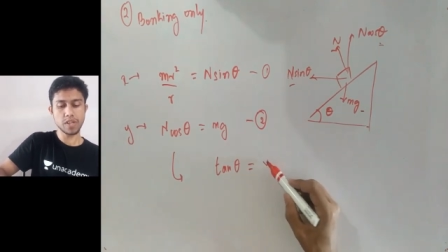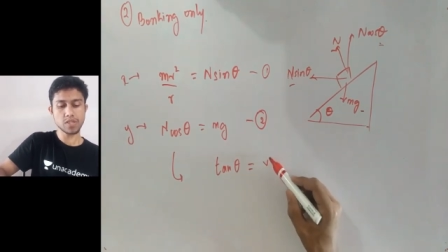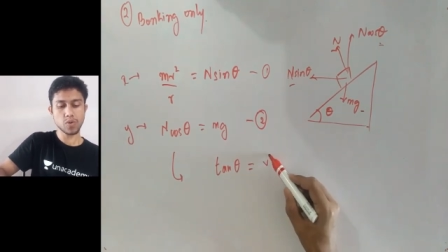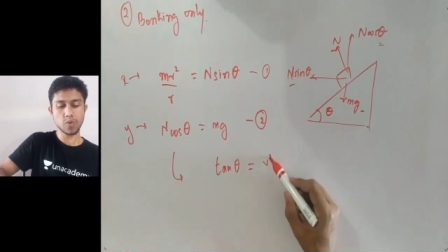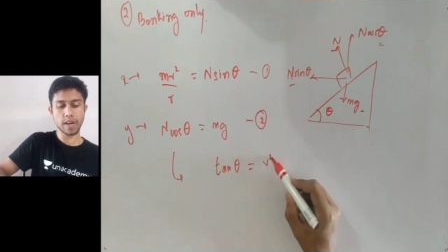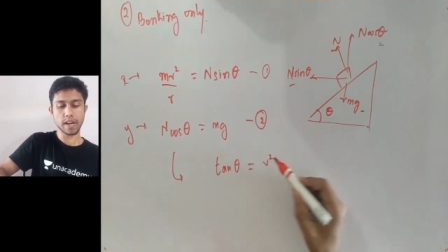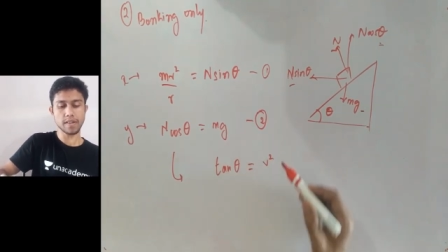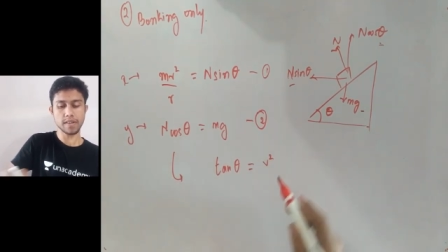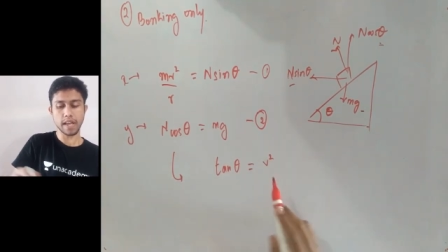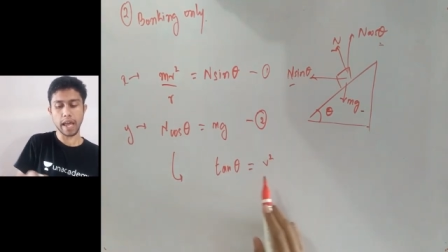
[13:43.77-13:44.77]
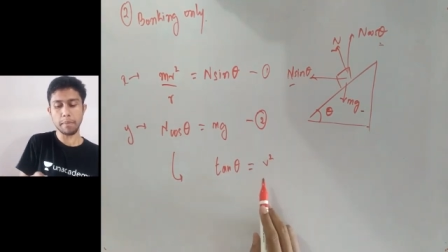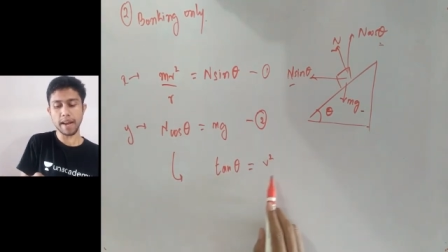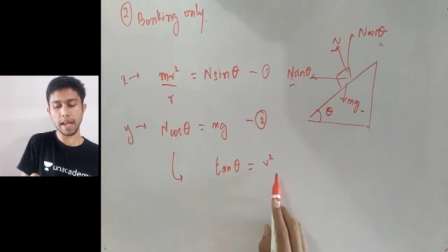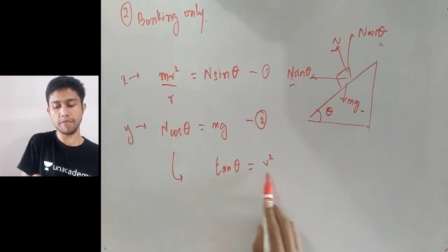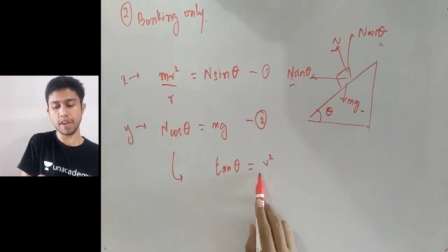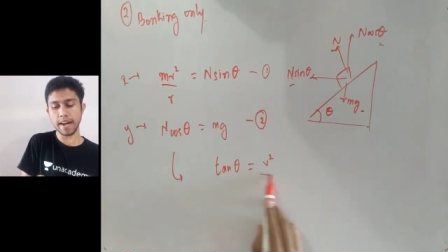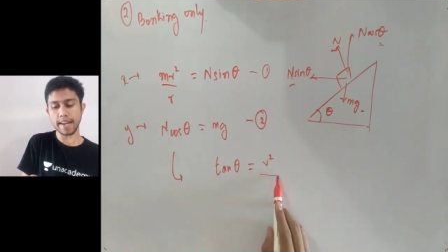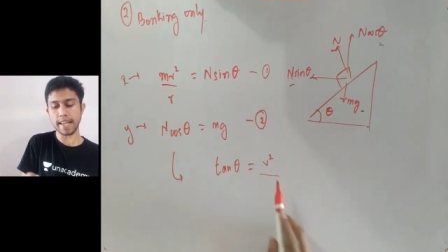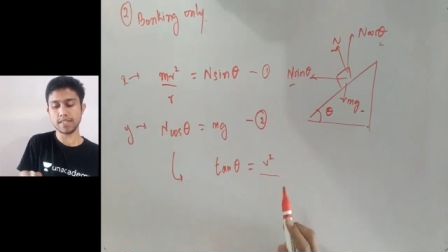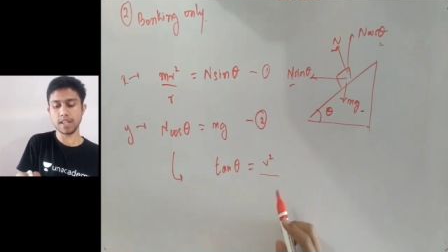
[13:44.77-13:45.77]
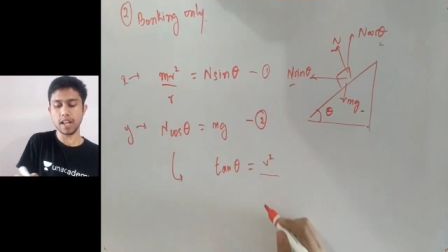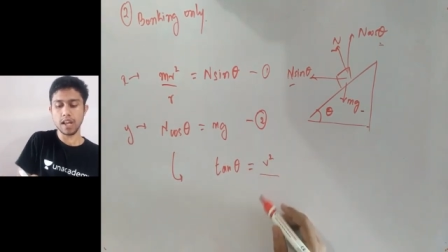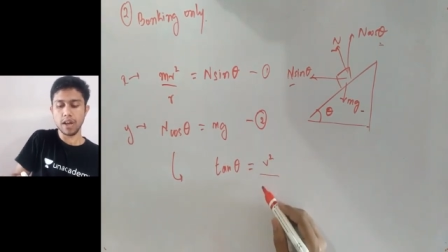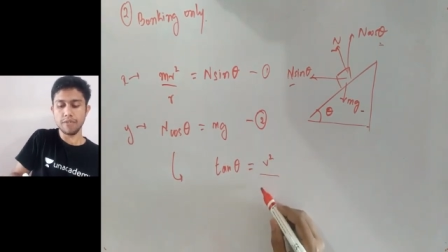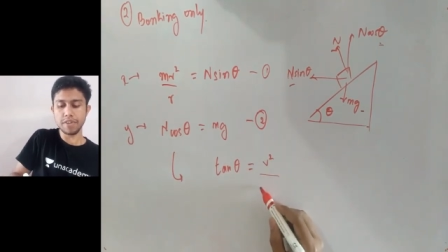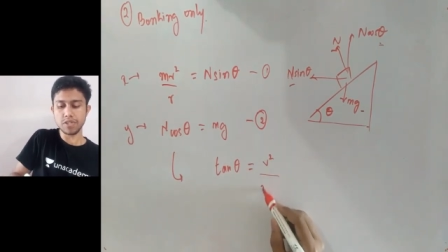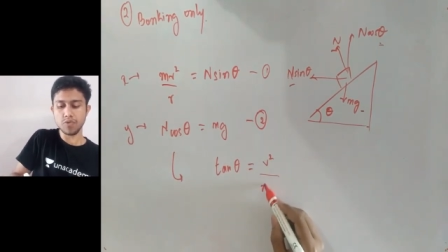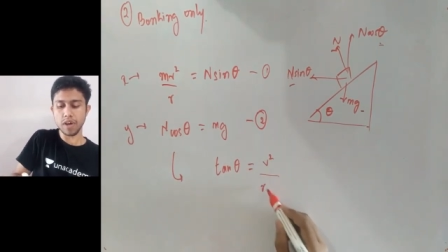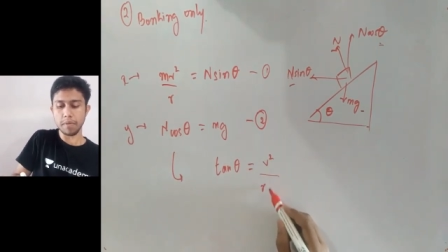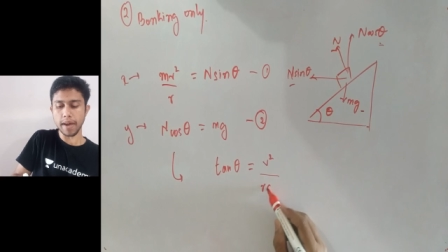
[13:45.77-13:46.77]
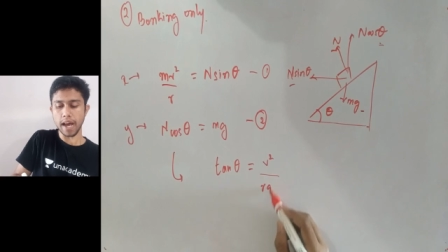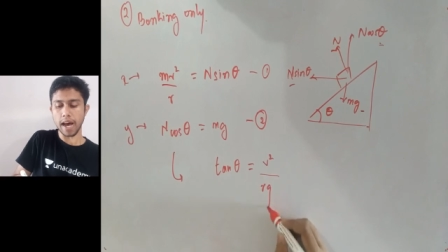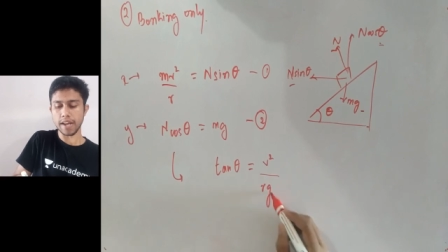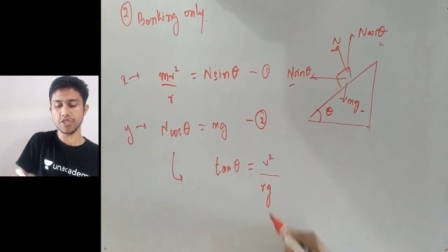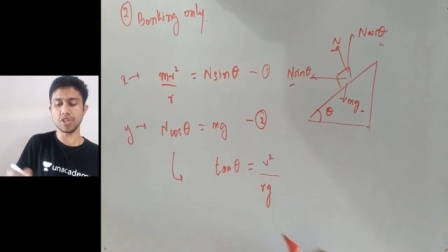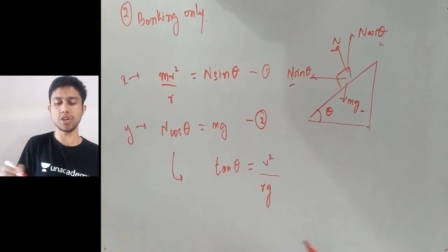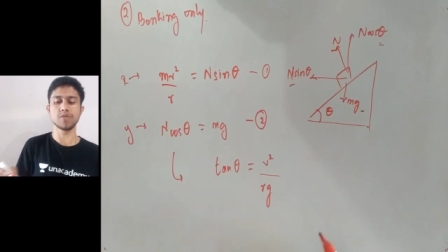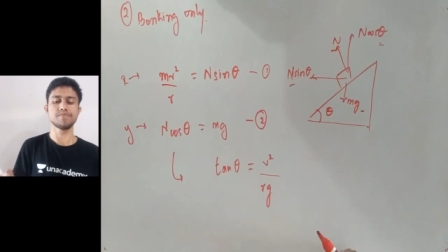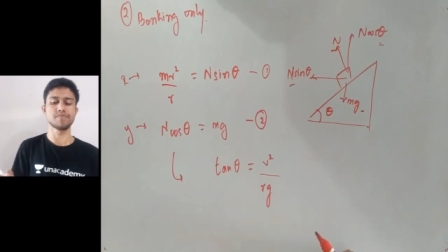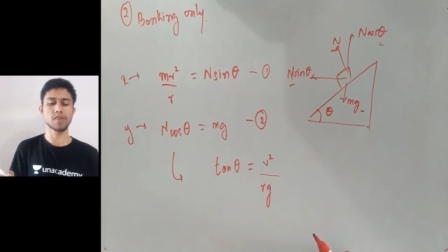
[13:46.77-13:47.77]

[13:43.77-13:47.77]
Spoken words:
v square, m and m will get cancelled, v square by rg.